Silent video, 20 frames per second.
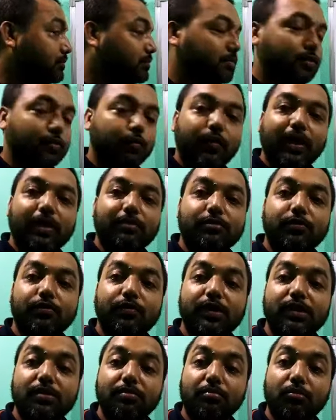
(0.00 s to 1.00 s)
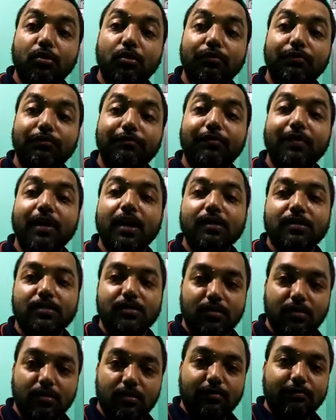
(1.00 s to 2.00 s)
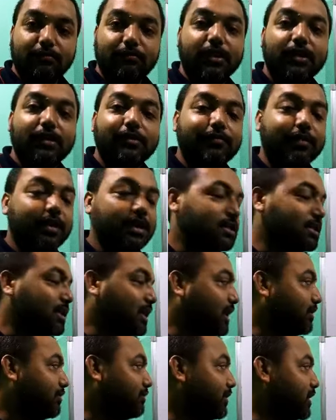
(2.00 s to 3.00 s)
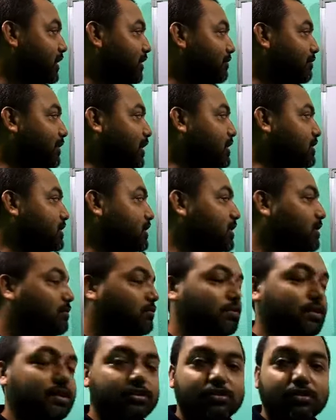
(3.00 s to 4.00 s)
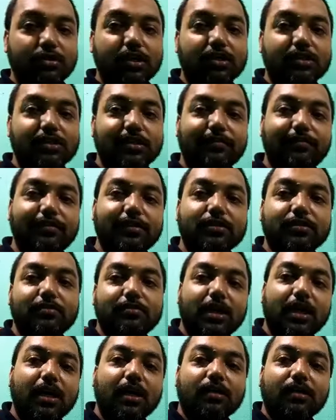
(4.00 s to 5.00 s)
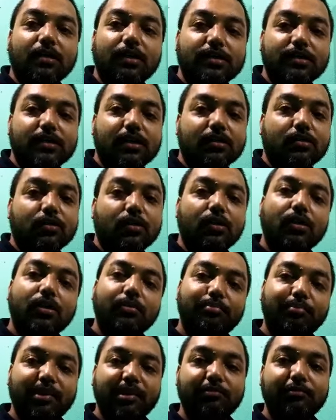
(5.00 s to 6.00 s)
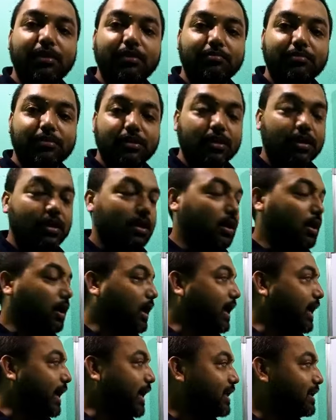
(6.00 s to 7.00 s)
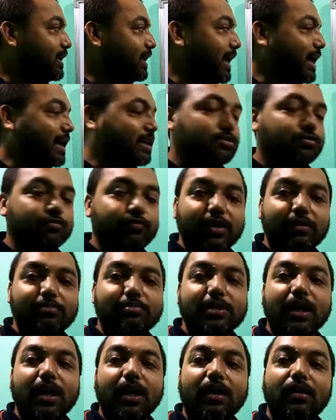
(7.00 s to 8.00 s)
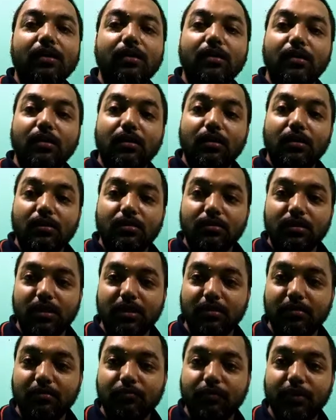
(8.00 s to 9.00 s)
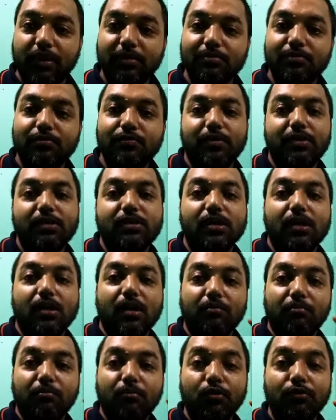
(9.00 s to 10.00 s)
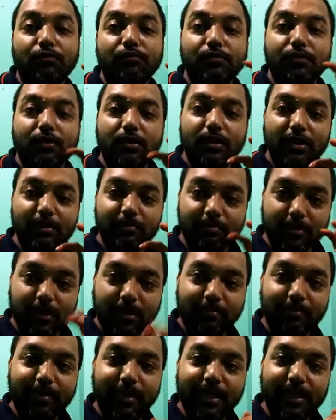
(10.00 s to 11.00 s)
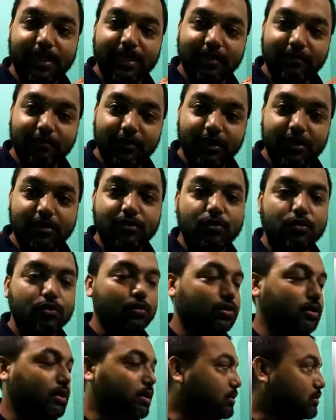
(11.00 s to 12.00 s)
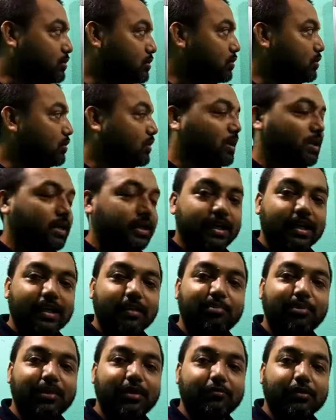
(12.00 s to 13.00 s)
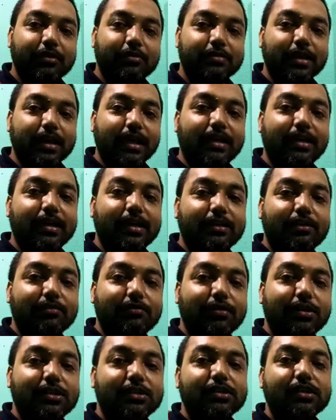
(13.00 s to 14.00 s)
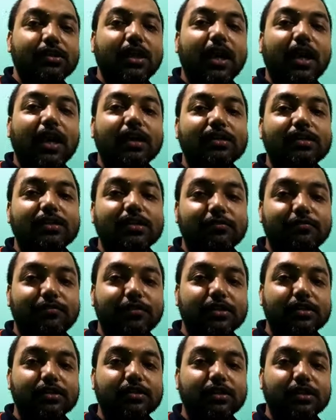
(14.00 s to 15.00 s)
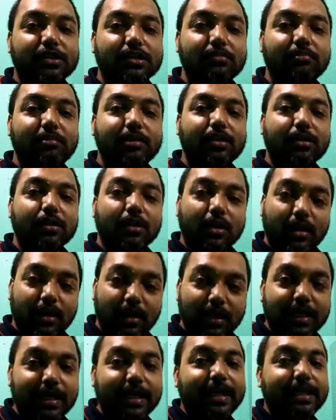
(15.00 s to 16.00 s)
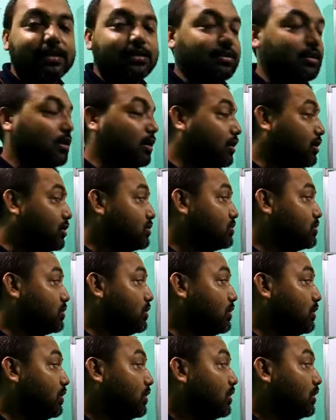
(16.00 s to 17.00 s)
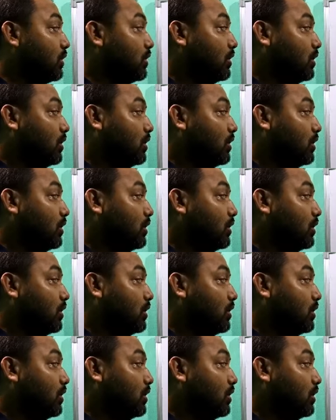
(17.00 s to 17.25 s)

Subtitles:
waves which move fast, very fast, and very fast it reach the surface of the earth. These are called P waves. And S waves are the waves which move comparatively slowly, slower than the P waves, and it reach the earth surface little bit late. So